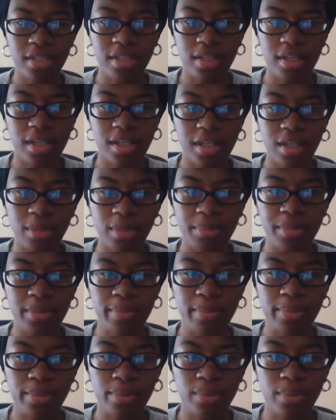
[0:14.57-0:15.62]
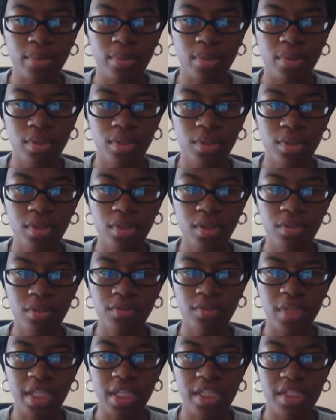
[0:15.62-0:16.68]
and a lot of people
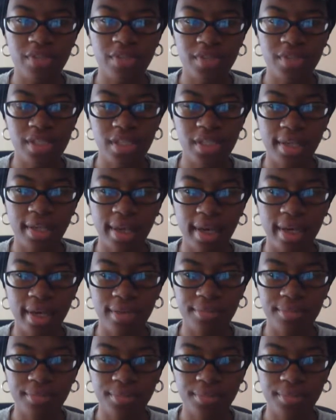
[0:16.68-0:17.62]
feel as if it's not.